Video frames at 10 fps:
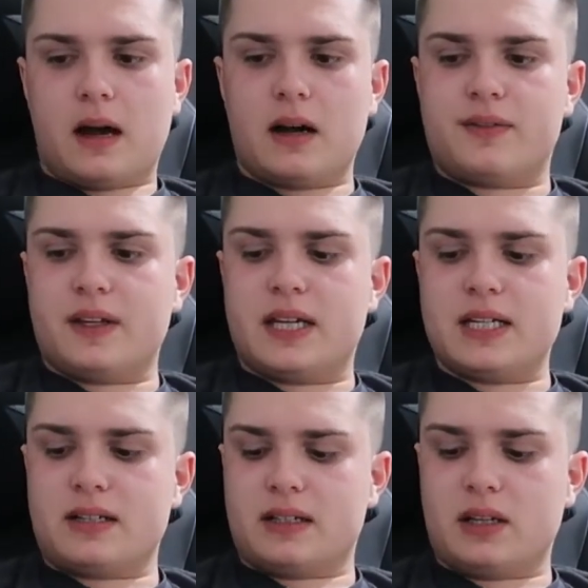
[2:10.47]
I think
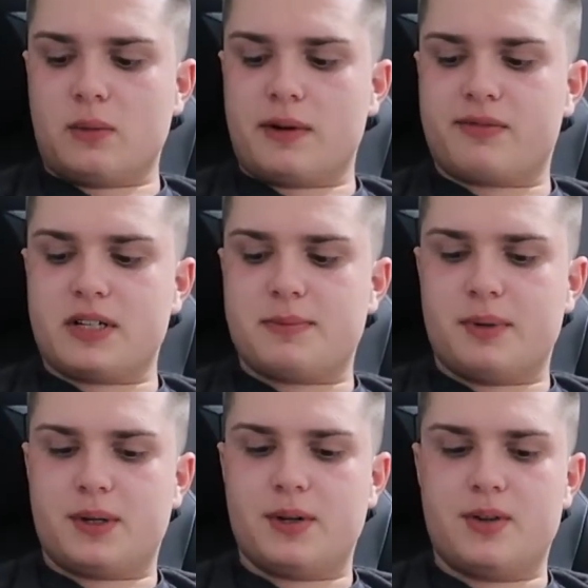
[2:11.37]
it's, I don't know whether it's
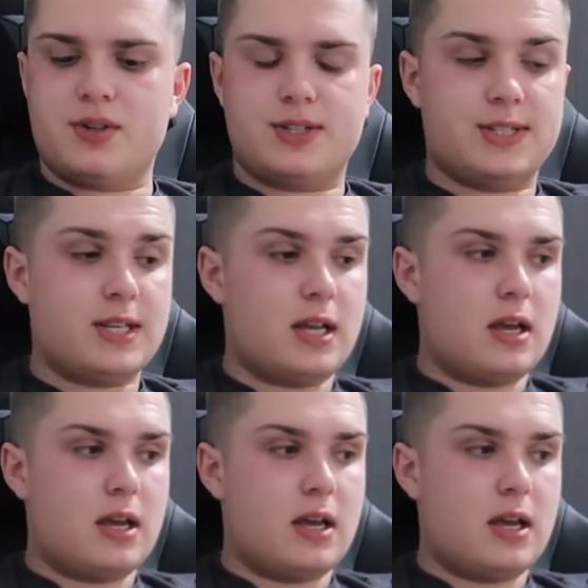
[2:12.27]
because